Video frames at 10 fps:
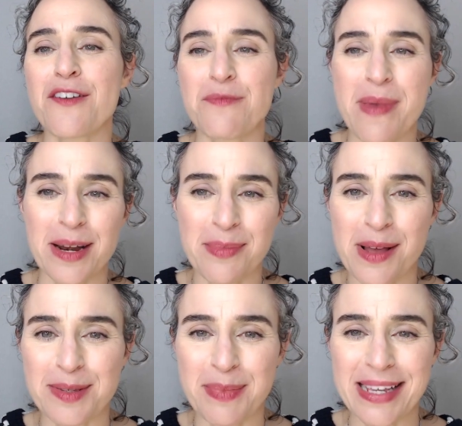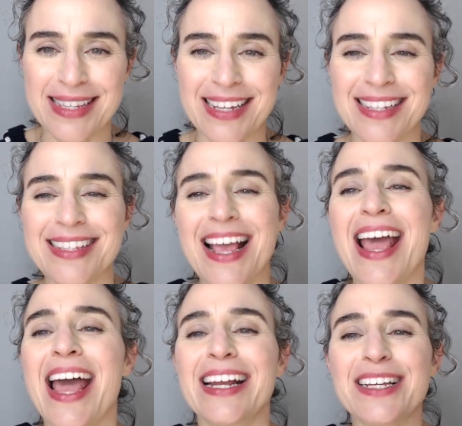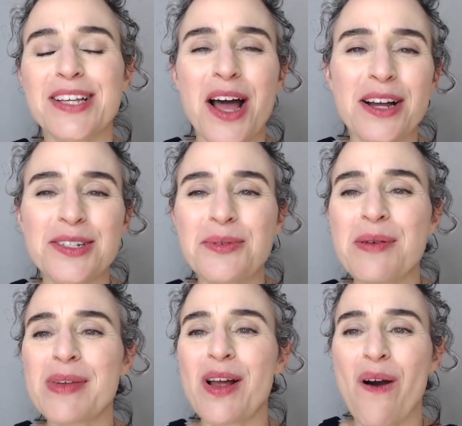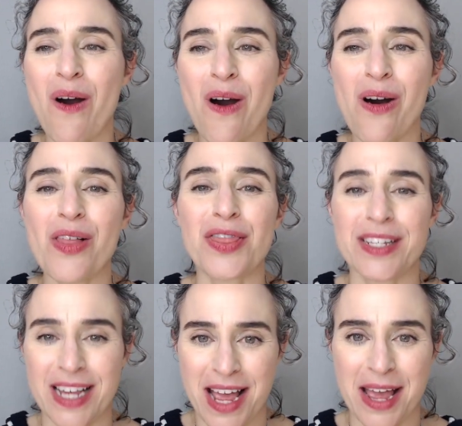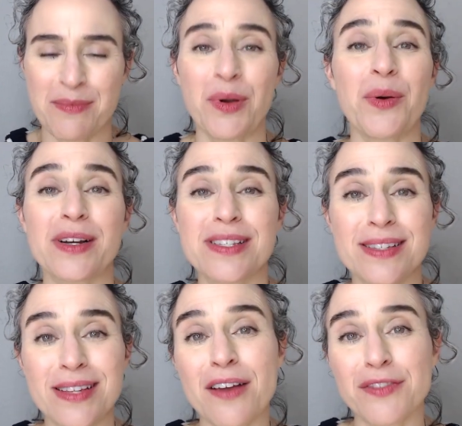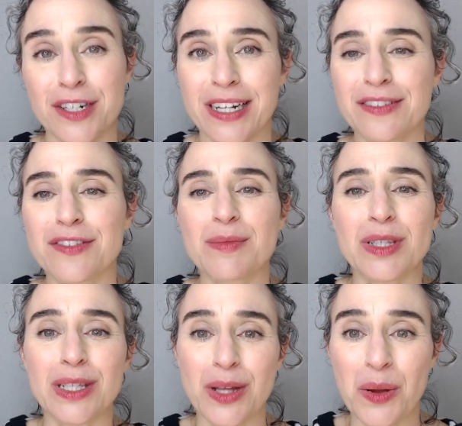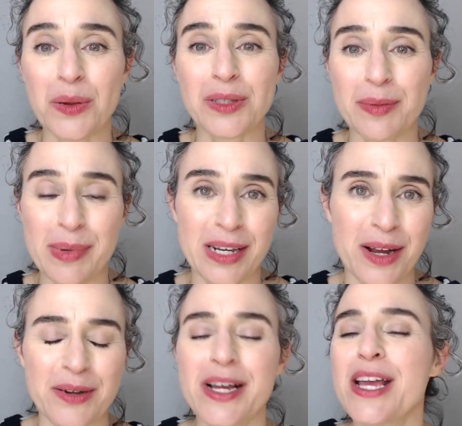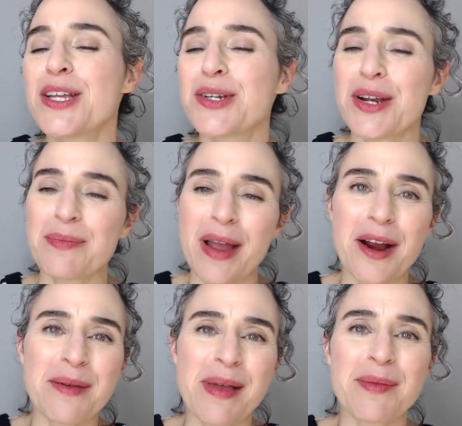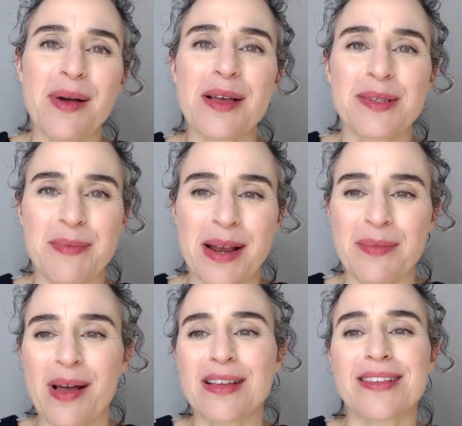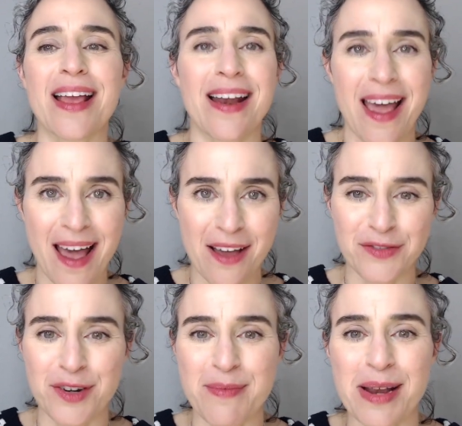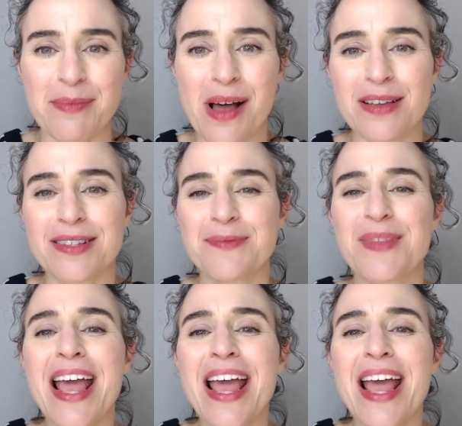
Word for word: of Menopause Basics. And I talk to women all the time who are suffering from low libido during perimenopause, menopause, and after menopause.